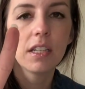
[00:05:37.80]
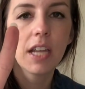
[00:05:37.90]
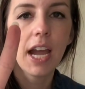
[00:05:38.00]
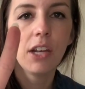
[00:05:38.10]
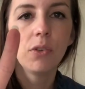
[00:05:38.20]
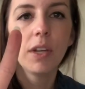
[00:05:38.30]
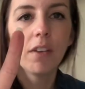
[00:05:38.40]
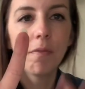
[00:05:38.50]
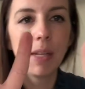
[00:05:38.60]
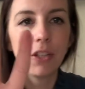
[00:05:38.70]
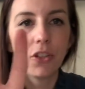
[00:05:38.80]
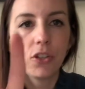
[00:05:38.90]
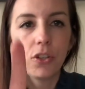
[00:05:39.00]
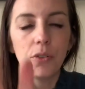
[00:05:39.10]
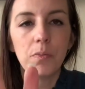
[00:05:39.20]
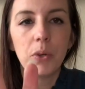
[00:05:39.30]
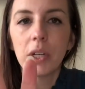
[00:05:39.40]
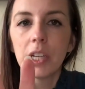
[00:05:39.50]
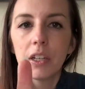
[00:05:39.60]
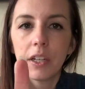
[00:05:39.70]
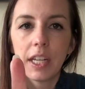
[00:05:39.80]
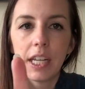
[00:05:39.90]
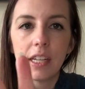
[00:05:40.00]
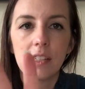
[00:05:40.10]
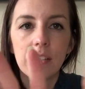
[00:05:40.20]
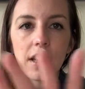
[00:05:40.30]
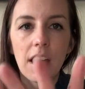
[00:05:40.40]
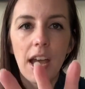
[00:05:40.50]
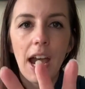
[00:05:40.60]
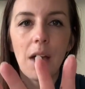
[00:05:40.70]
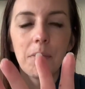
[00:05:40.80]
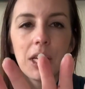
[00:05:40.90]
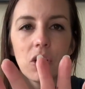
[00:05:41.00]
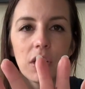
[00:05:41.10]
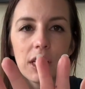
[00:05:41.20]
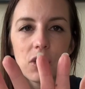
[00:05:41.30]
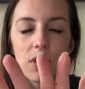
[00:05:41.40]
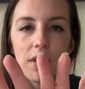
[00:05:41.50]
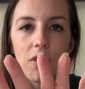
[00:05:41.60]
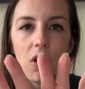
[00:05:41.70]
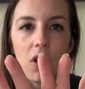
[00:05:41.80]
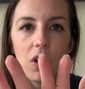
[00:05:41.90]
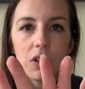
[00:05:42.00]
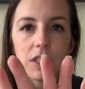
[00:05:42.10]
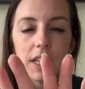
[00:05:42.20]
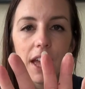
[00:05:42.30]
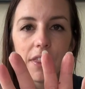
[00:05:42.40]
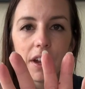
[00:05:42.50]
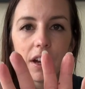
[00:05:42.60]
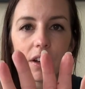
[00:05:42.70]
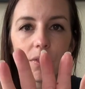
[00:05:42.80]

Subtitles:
and you give me 2 more cookies, how many cookies do I have all together?